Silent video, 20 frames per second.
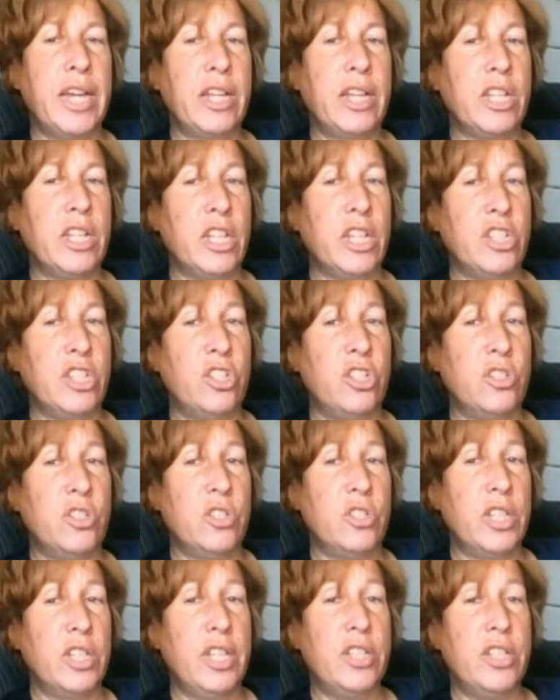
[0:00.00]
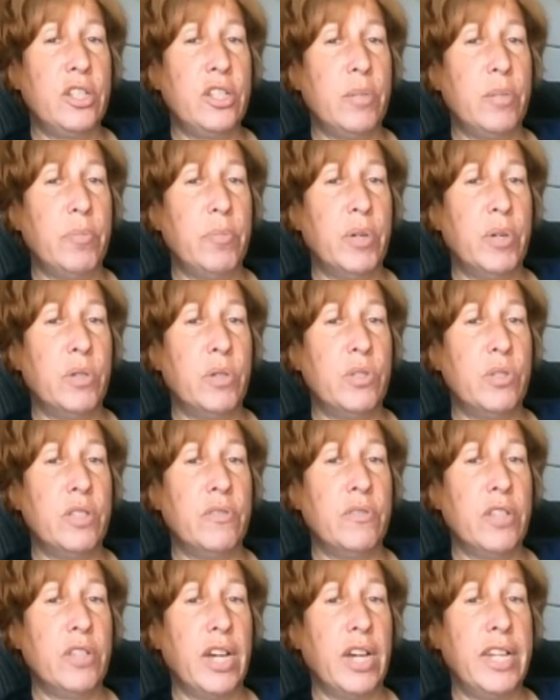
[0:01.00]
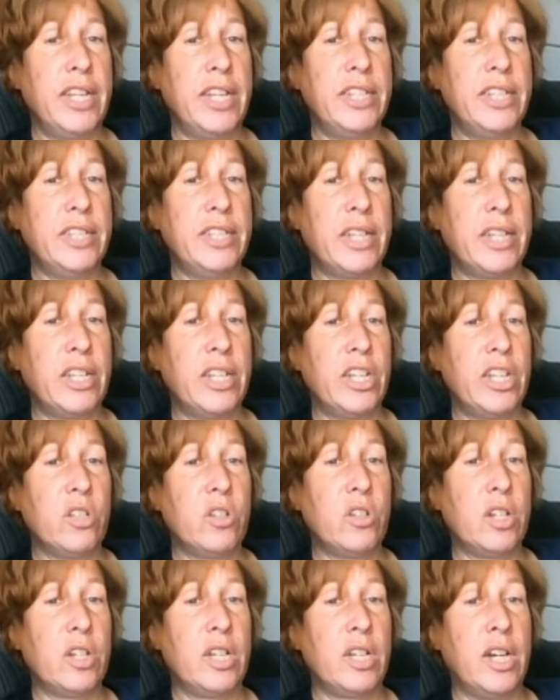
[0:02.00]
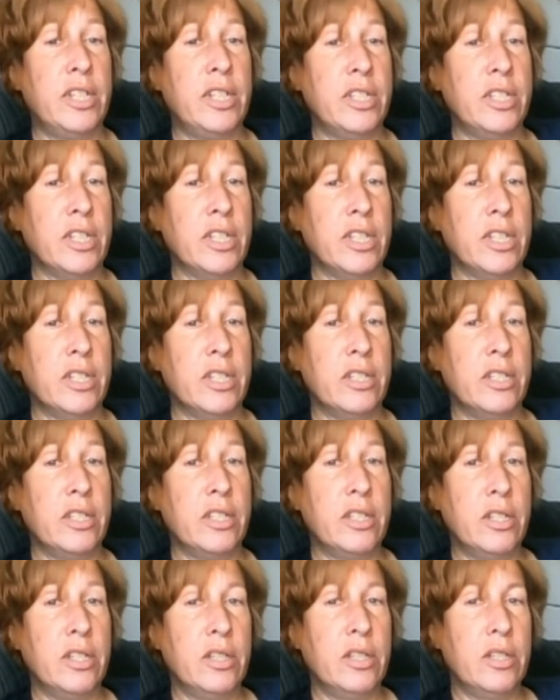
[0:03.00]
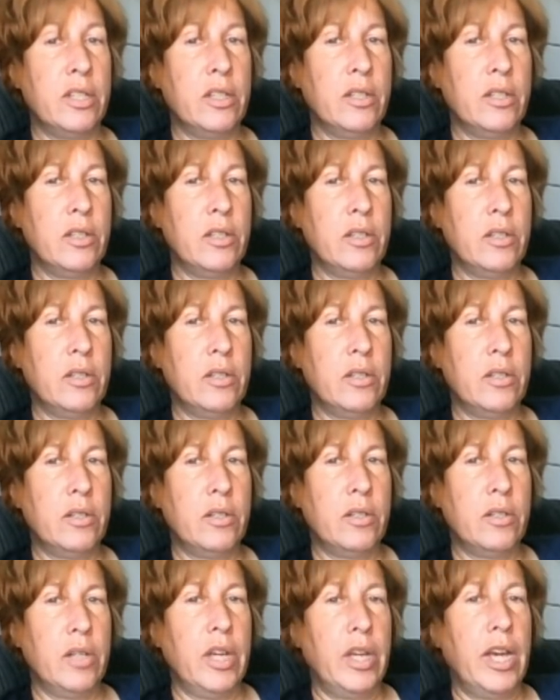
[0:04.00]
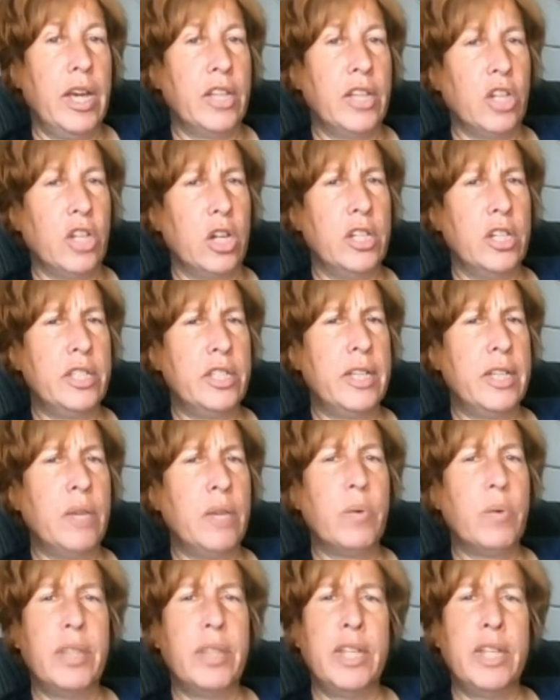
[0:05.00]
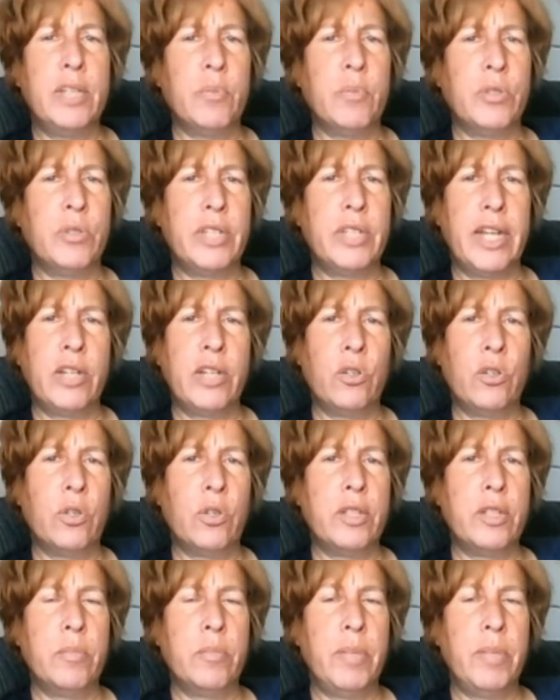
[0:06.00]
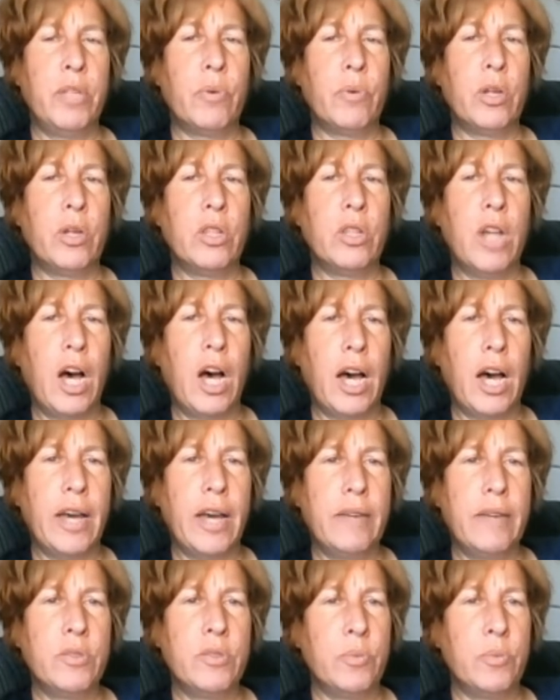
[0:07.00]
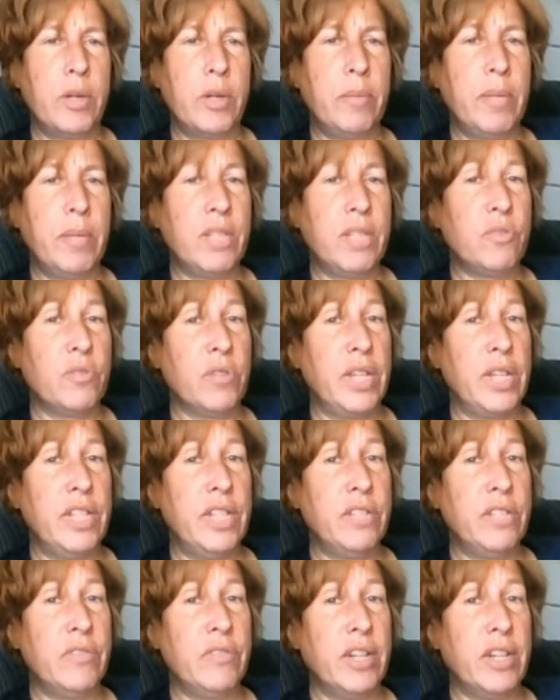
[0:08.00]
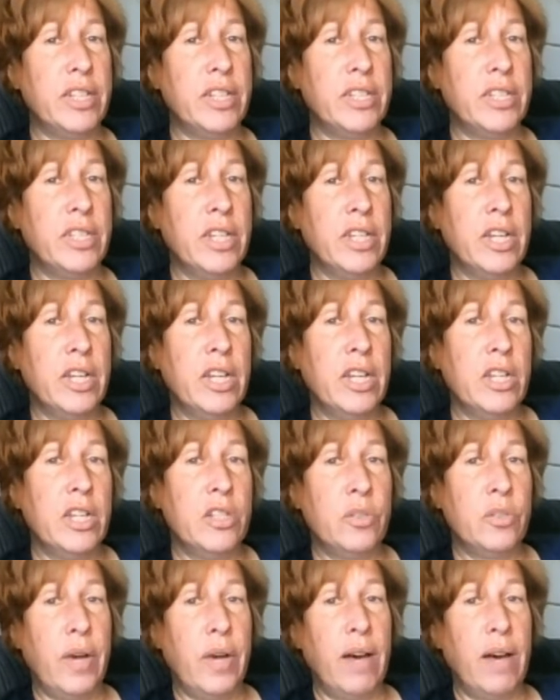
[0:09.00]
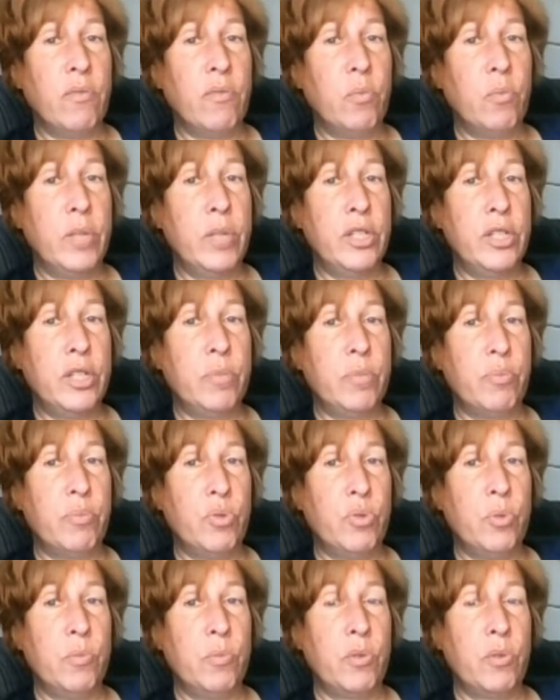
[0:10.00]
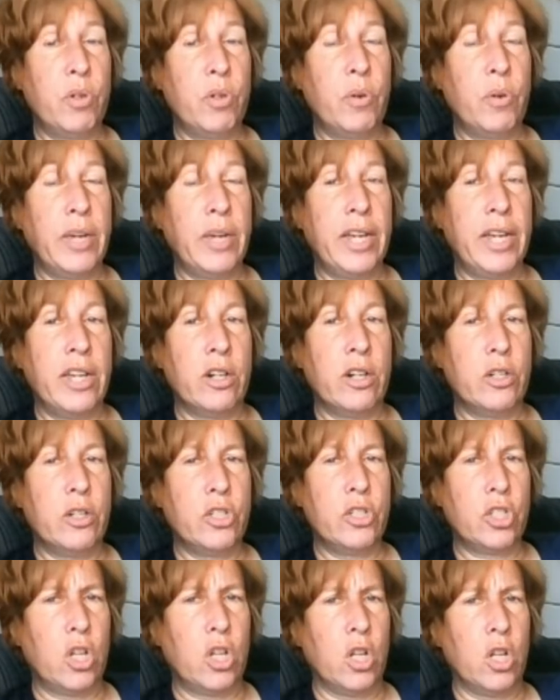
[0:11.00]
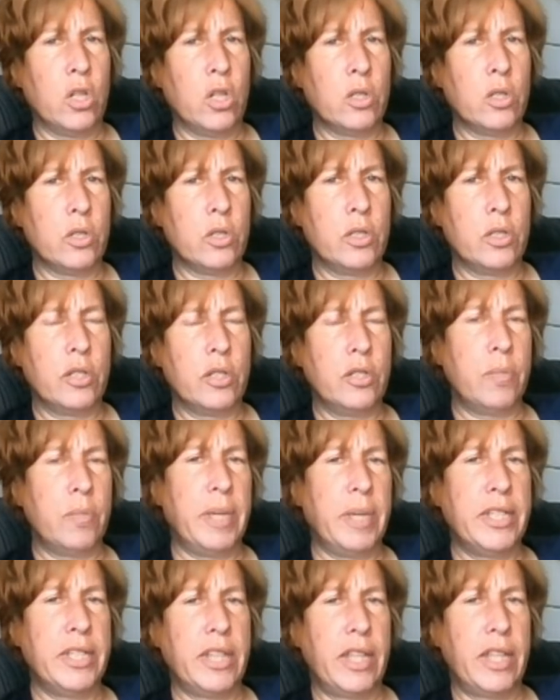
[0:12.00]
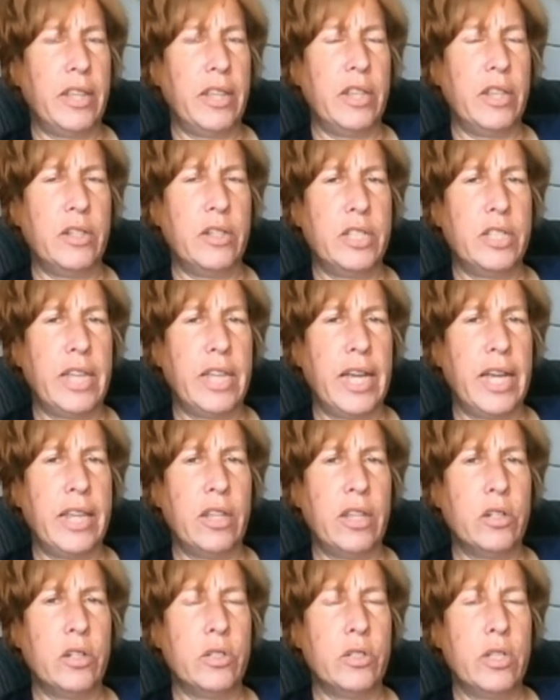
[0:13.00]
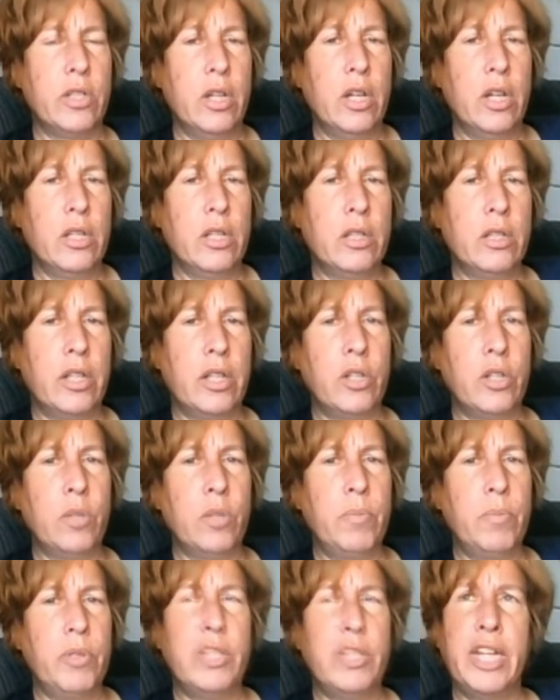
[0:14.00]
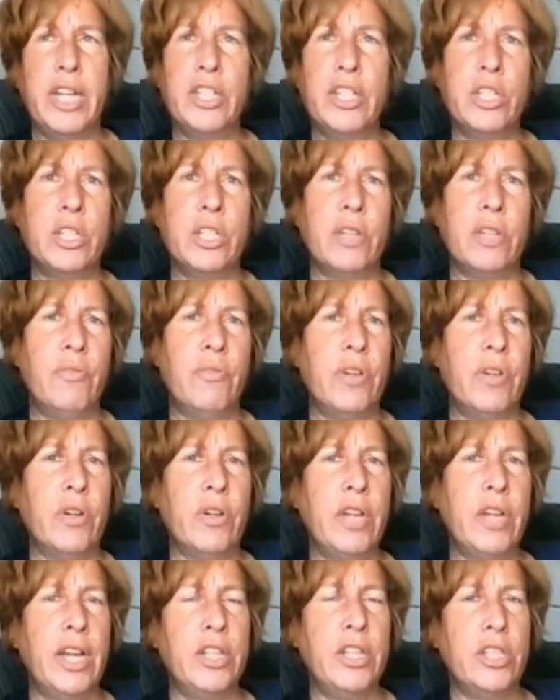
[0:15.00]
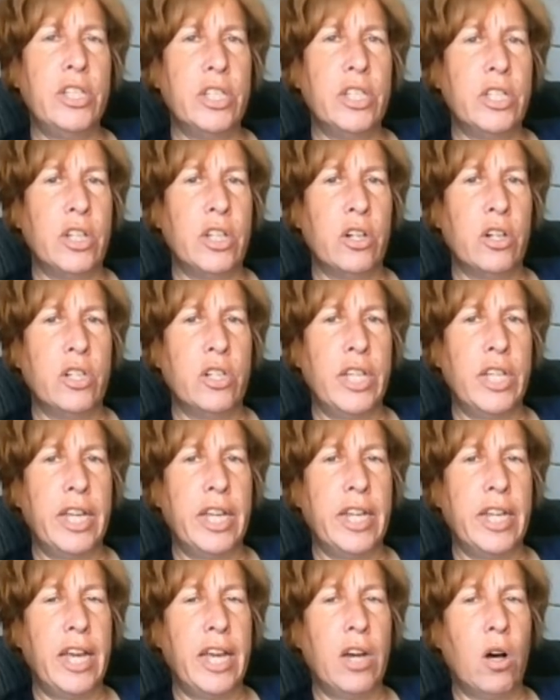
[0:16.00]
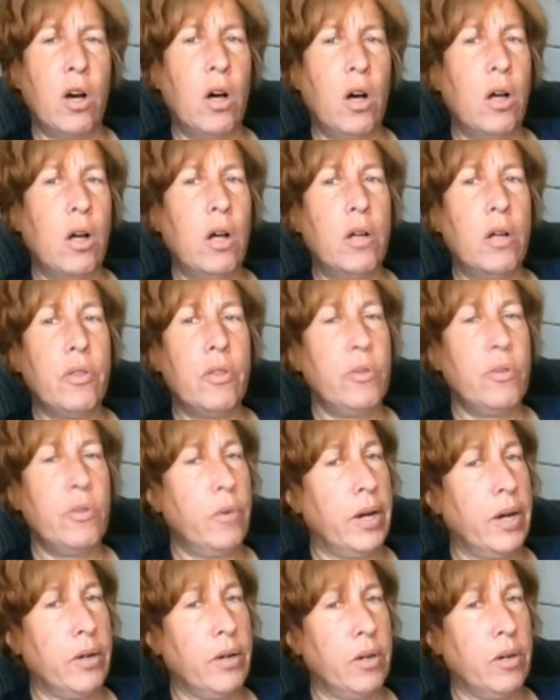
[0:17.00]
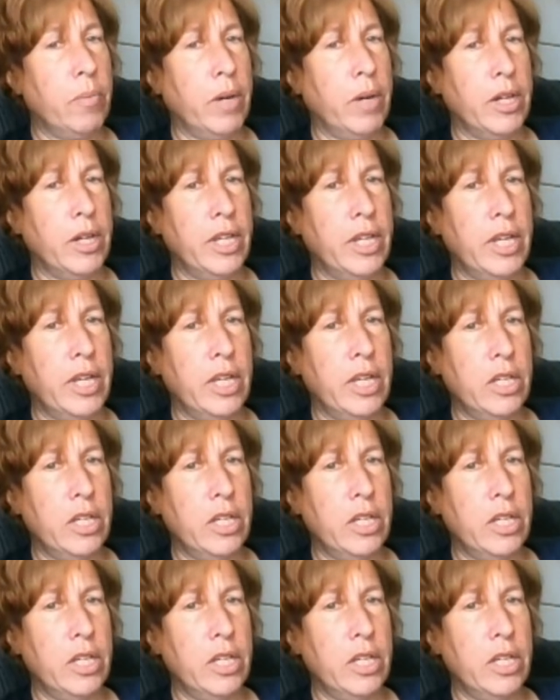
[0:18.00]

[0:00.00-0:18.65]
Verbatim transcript: clusters, each composed of tiny cellular cousins. It's hard to say what these mosaic neurons mean to our lives, what it means for each of us to have witches' broom growing in our skulls. So basically they're saying there's little mutations and variations in our DNA all throughout our body.